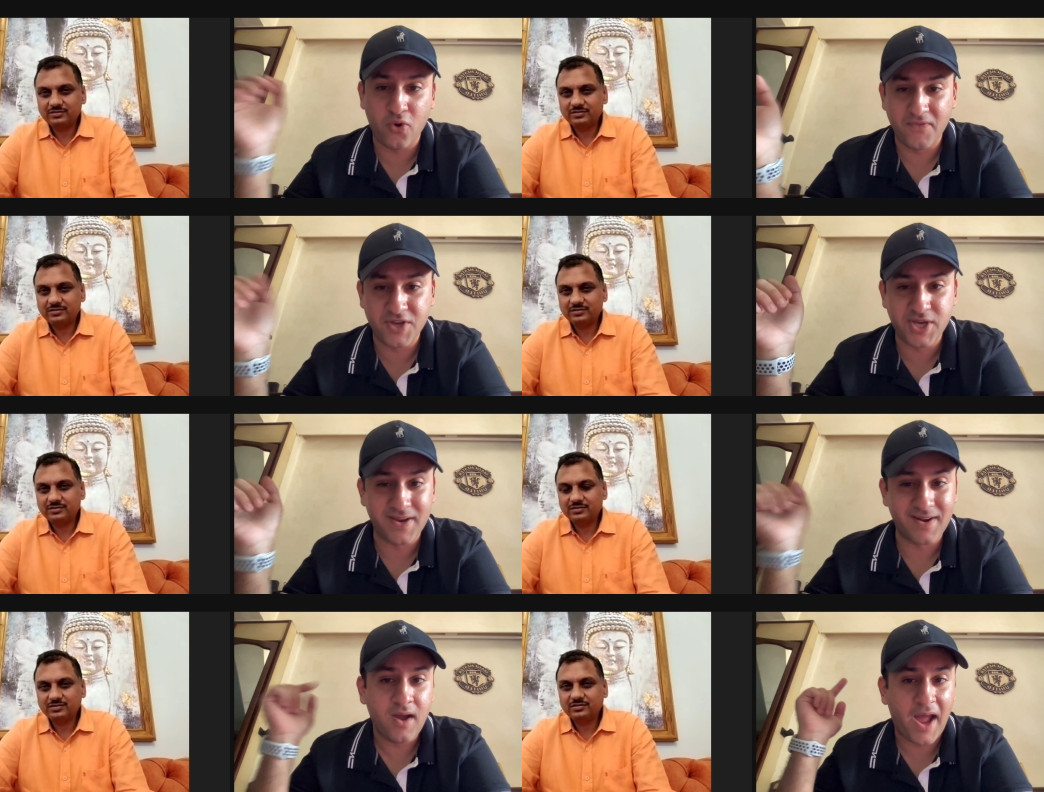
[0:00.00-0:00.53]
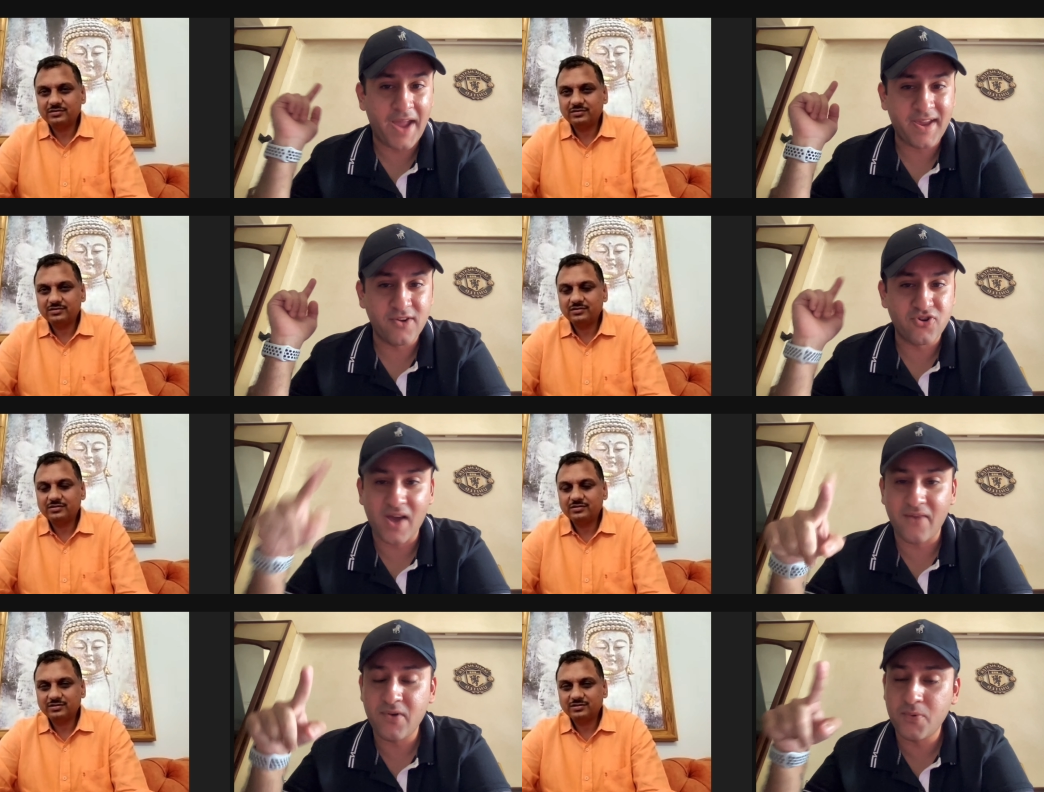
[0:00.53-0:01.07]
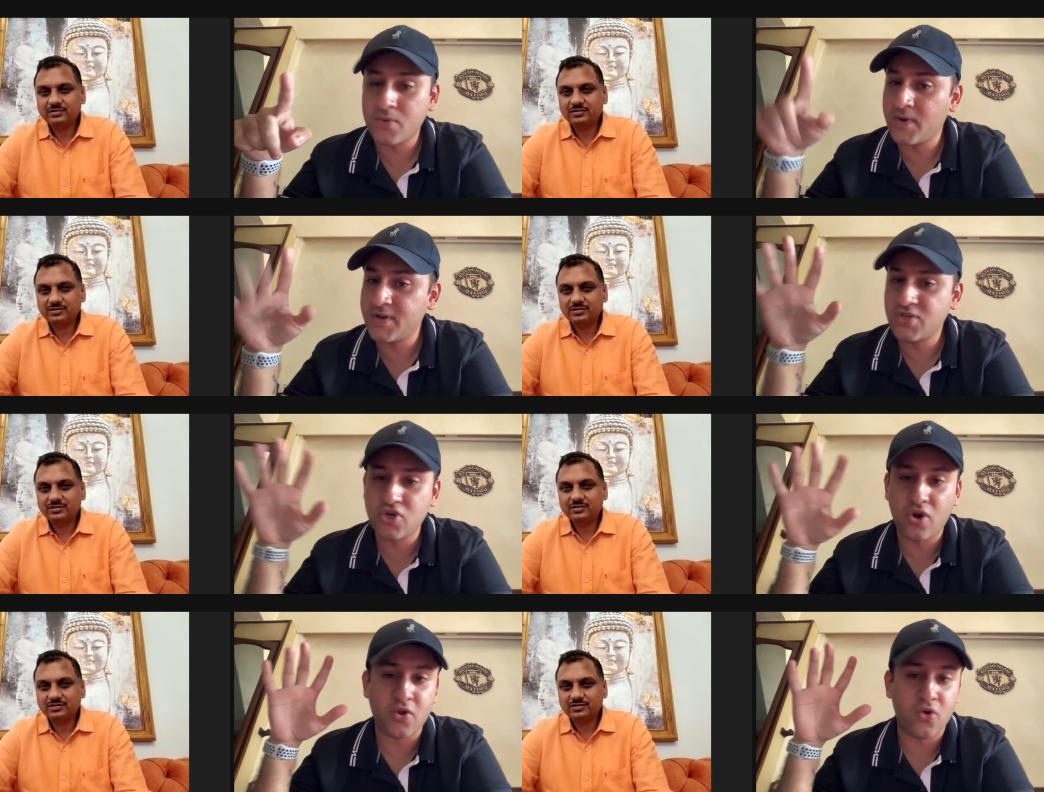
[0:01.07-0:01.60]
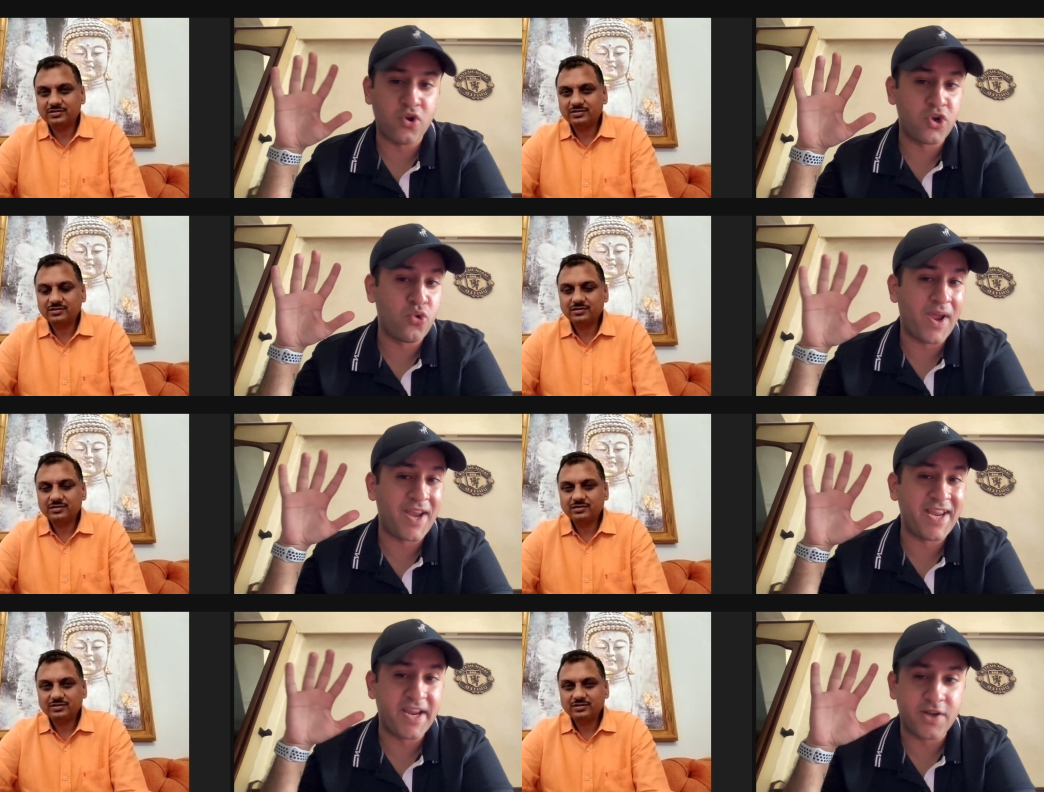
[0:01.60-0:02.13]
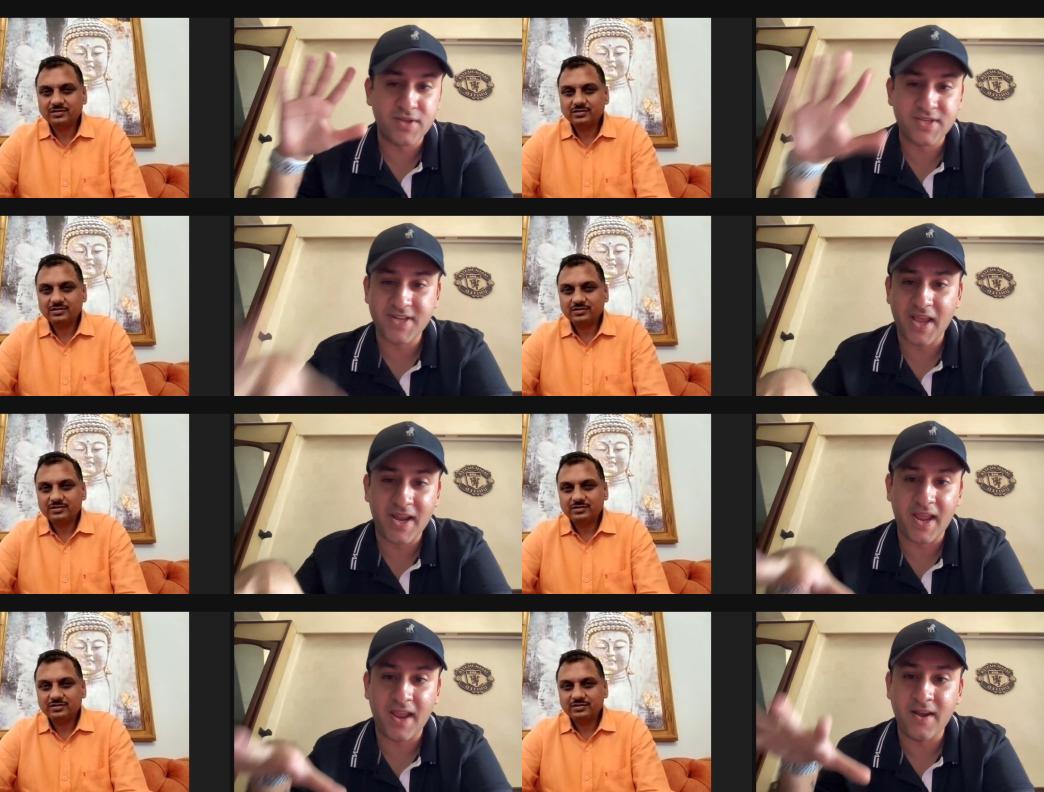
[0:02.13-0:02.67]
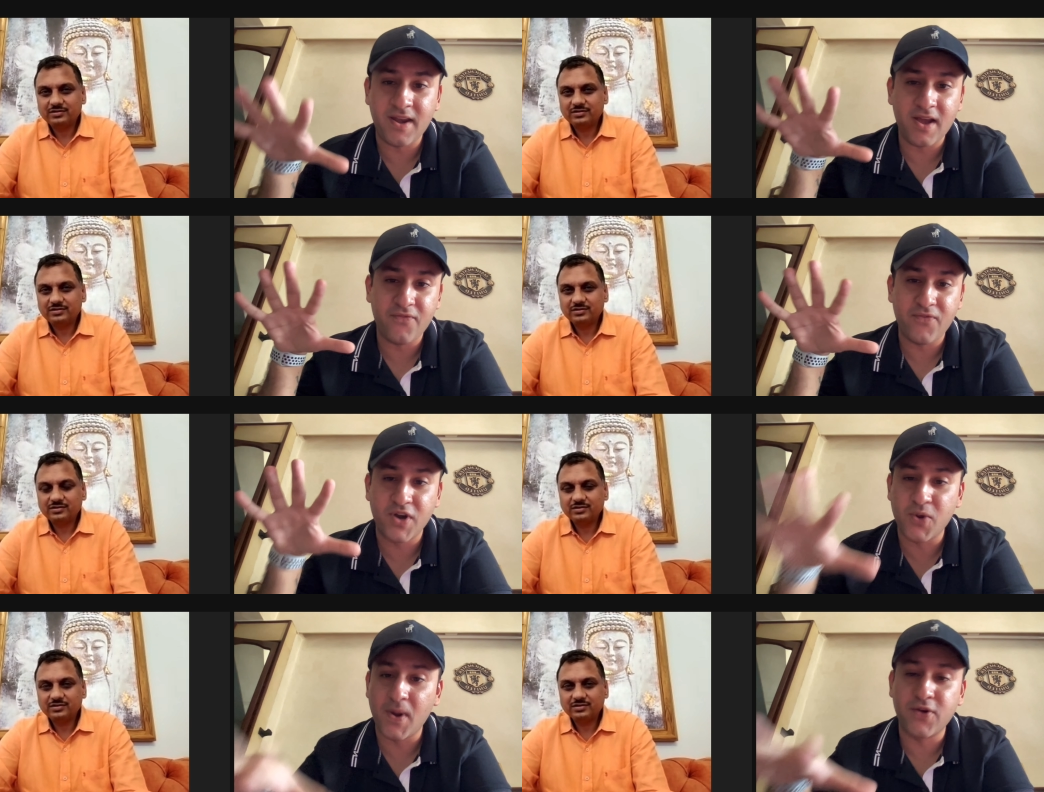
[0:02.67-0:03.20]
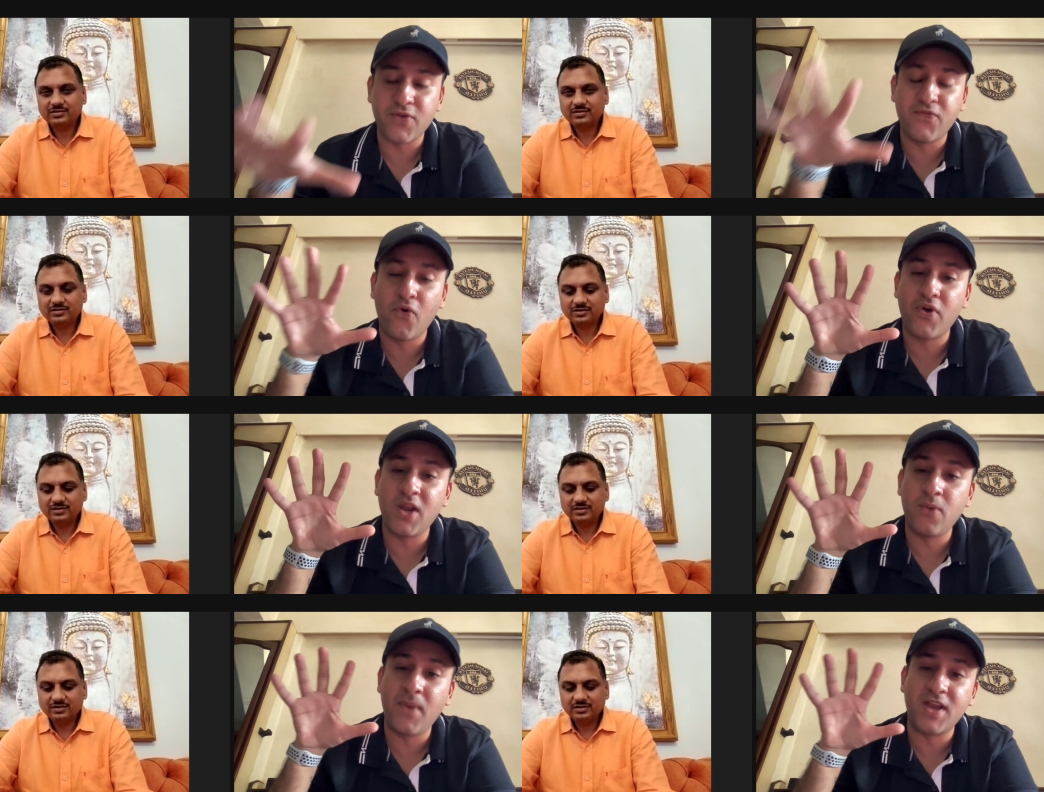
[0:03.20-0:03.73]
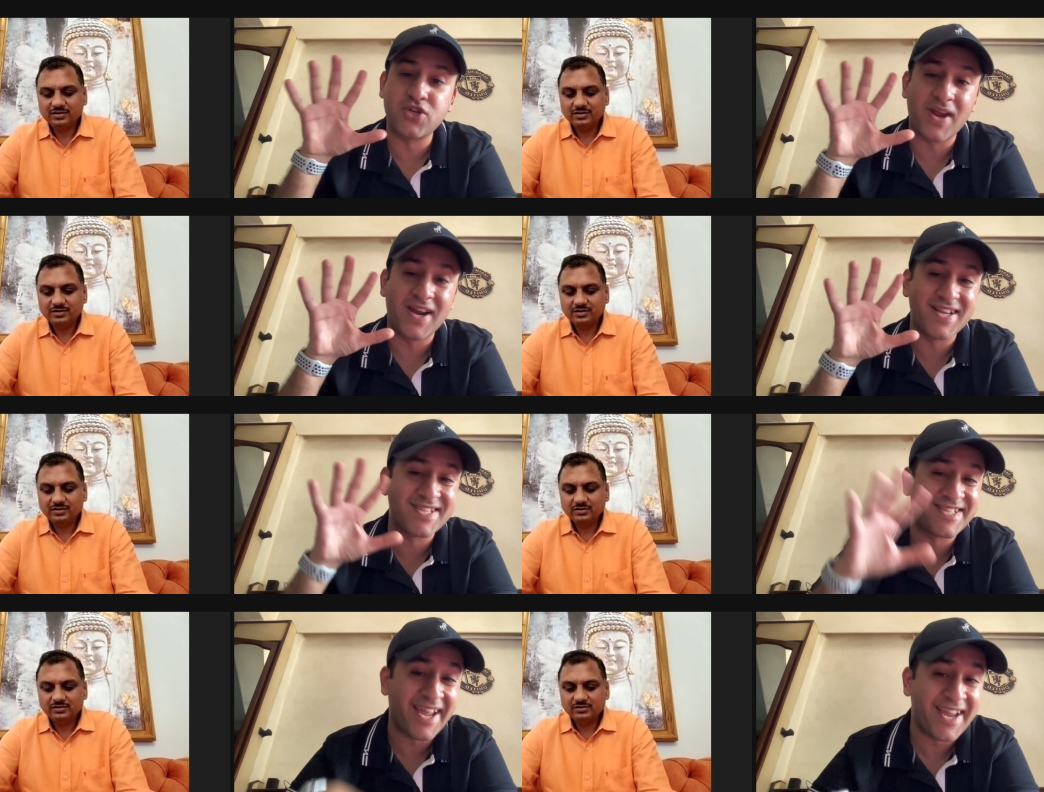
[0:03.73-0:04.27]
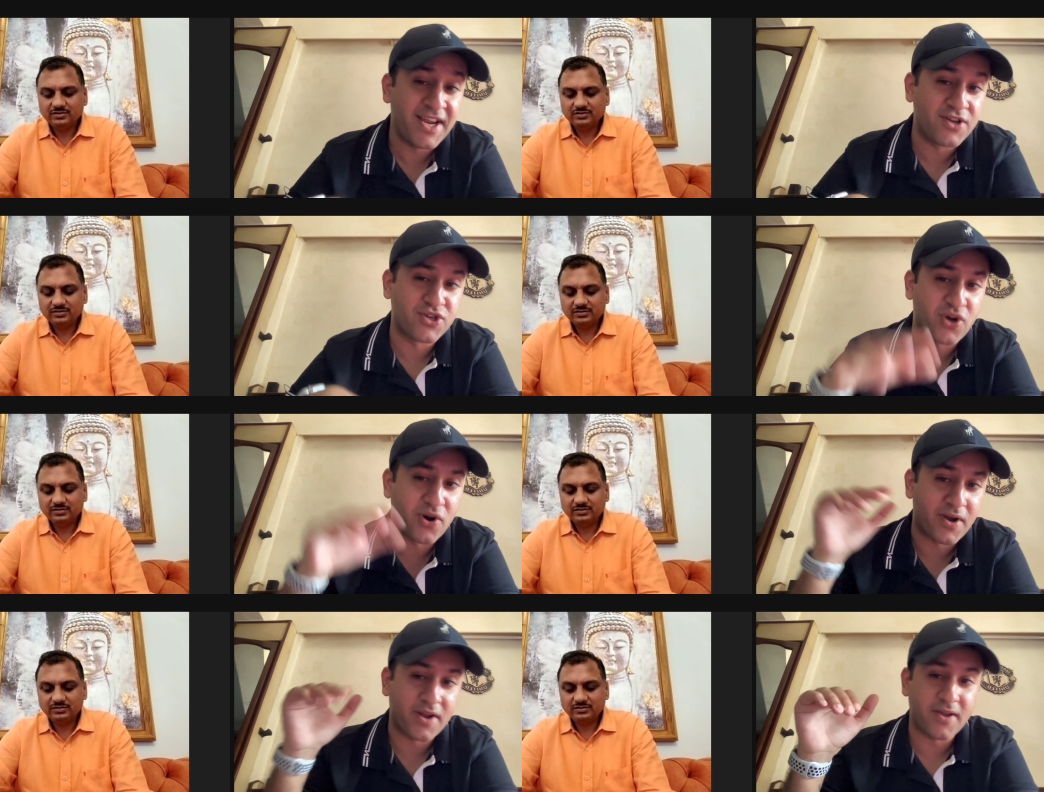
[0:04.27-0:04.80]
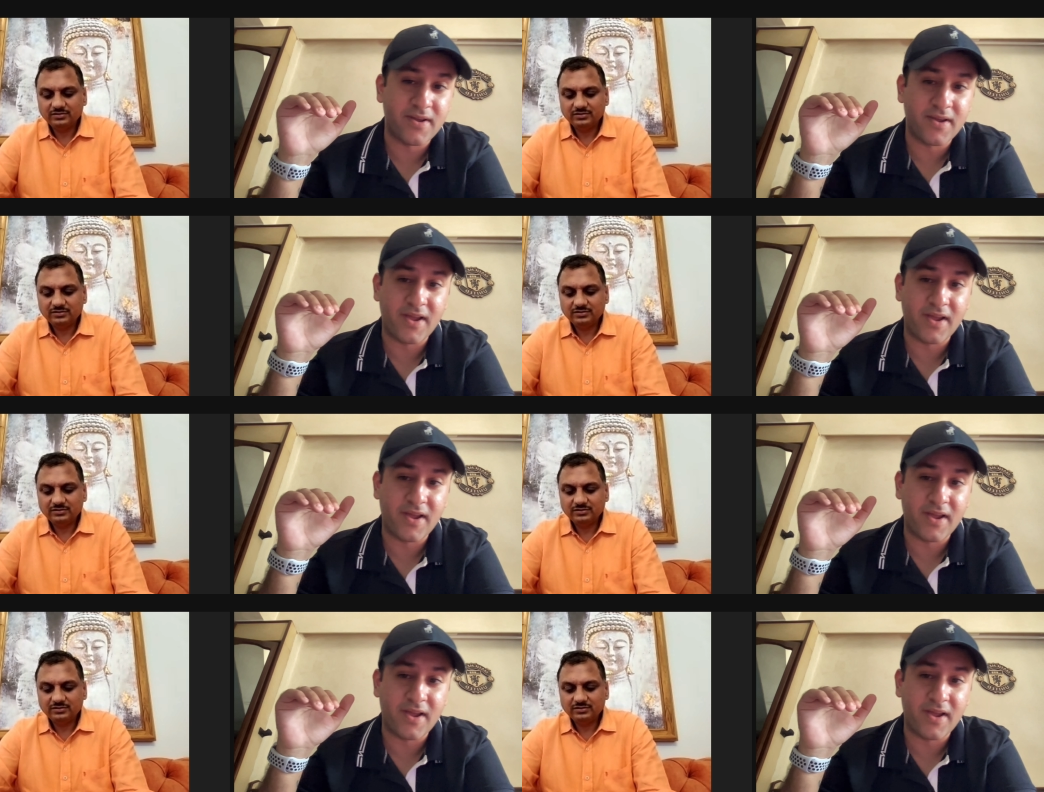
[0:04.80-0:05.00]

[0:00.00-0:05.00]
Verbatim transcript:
Speaker 1: shield. I can travel with one shot, or do I need to stay in India for 12 to 14 weeks to get a second shot?